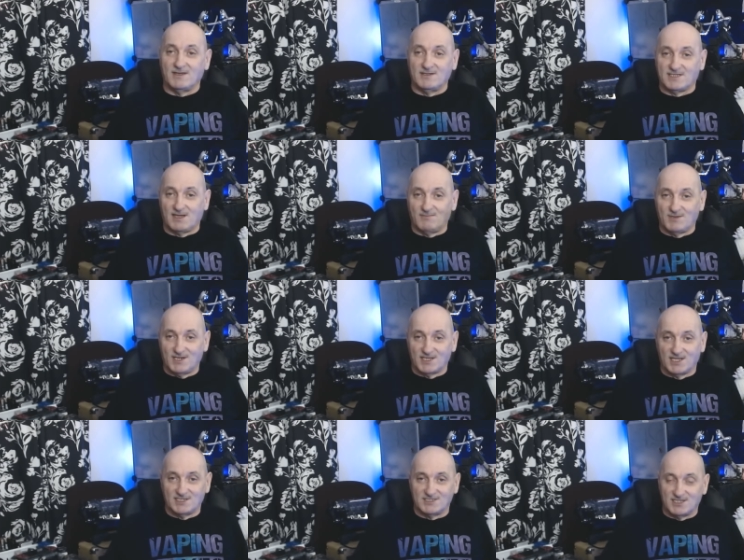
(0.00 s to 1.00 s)
camera again
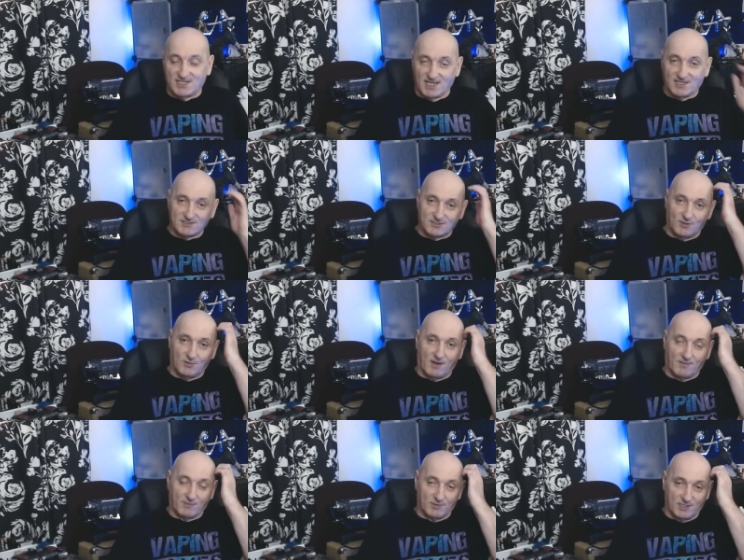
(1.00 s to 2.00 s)
today, so I'm
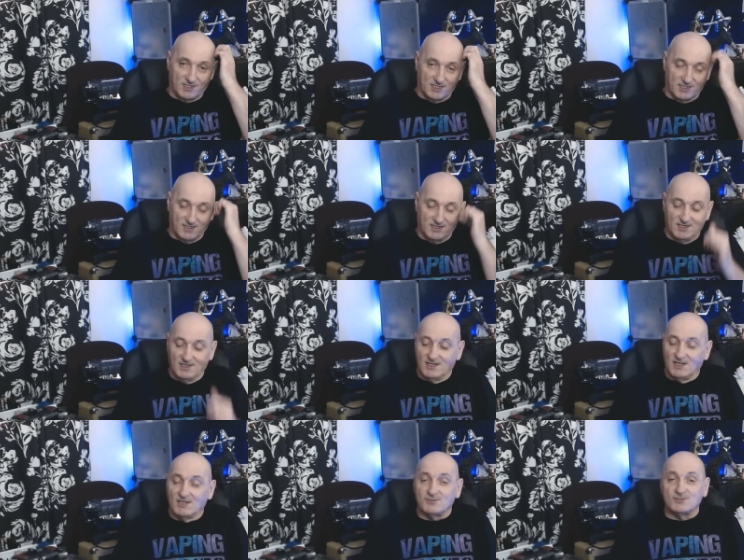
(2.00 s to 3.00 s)
going to uh,
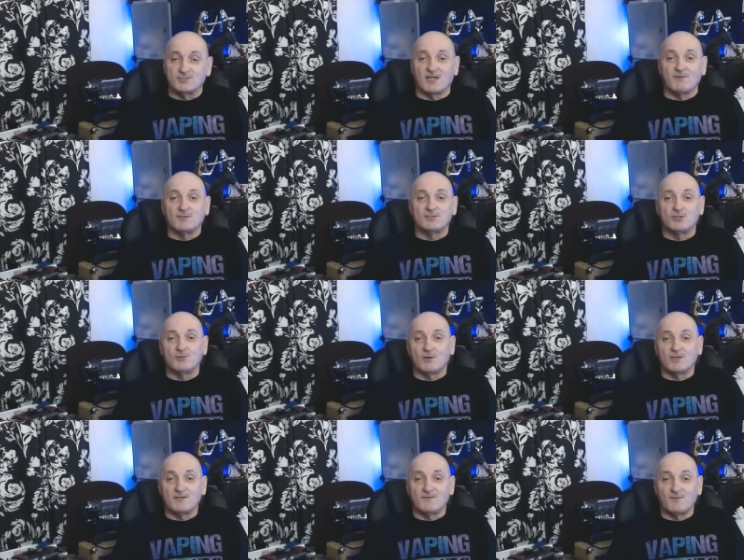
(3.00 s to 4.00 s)
just have a two on
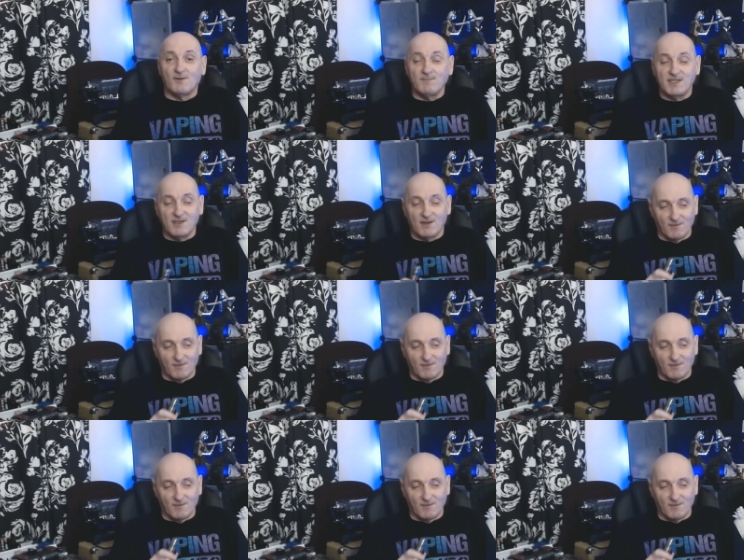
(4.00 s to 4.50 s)
it from here.